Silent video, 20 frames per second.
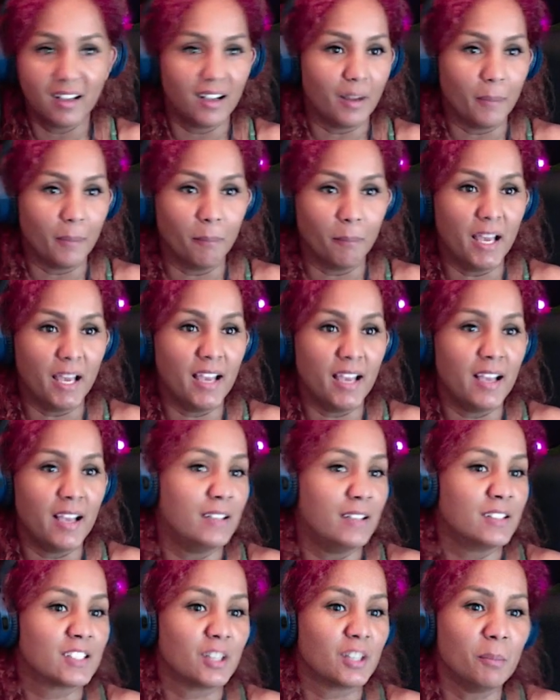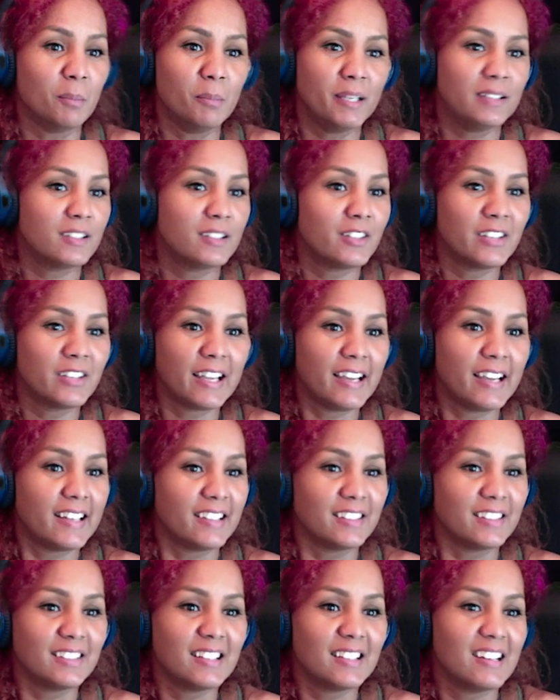Man, some men don't get it,
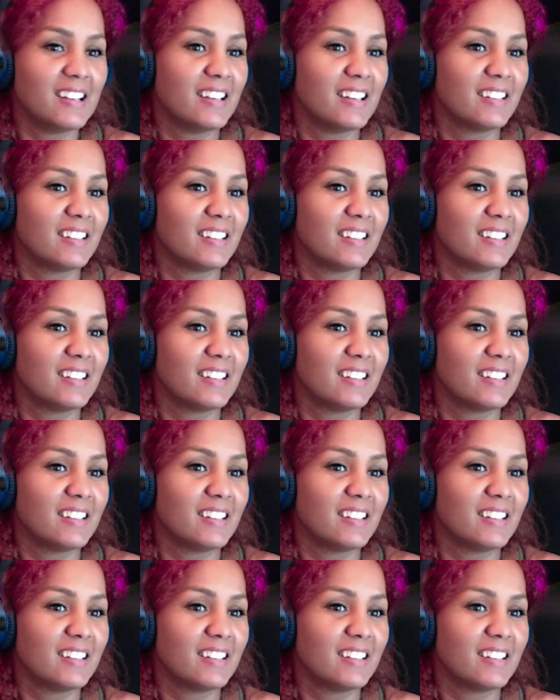do they?